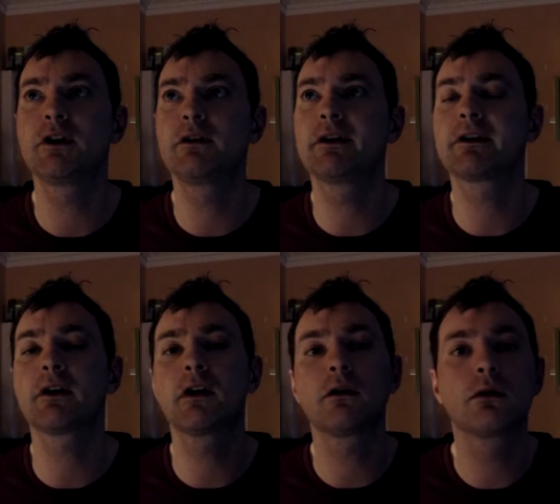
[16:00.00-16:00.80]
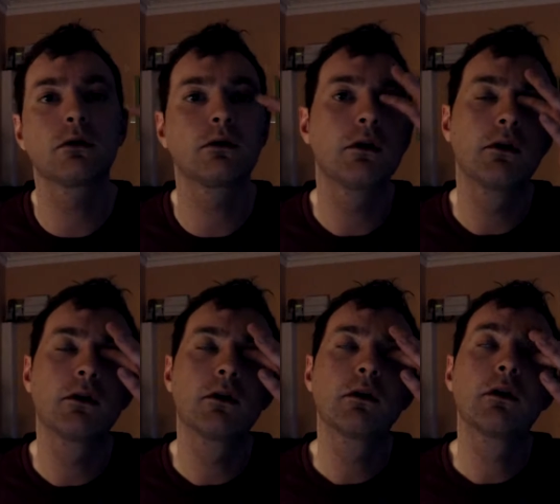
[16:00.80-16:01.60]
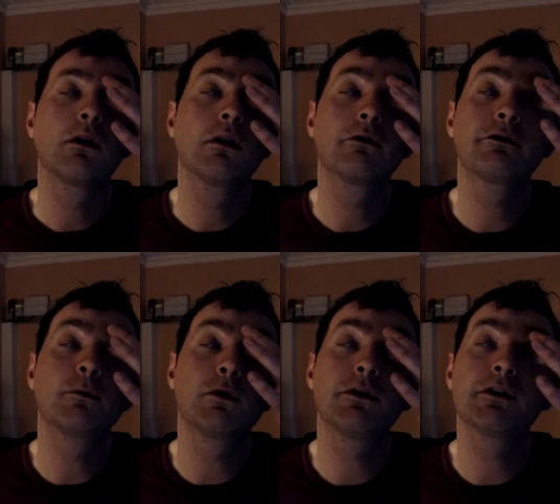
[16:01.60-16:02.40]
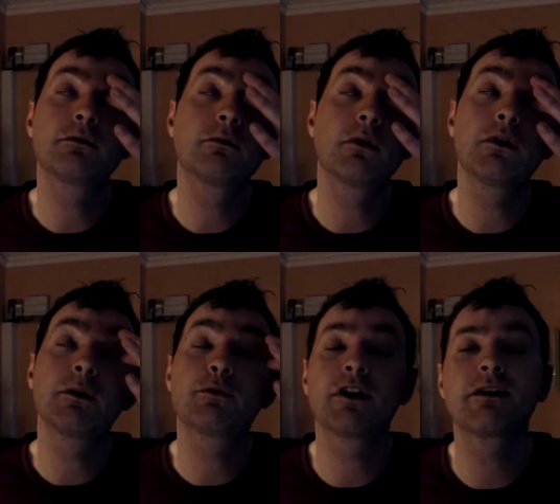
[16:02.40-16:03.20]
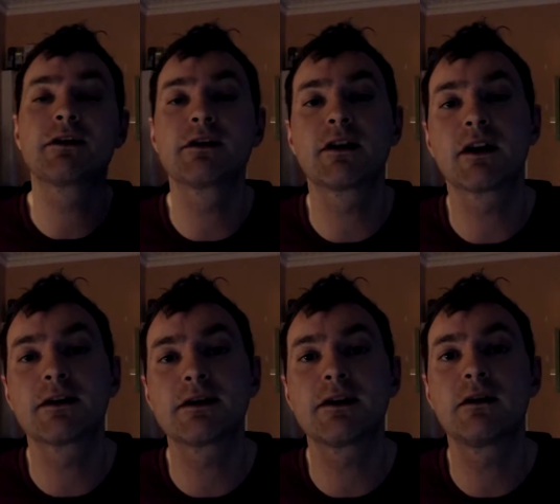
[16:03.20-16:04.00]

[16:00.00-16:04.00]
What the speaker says: this guy who, from all the other presses that I'd seen,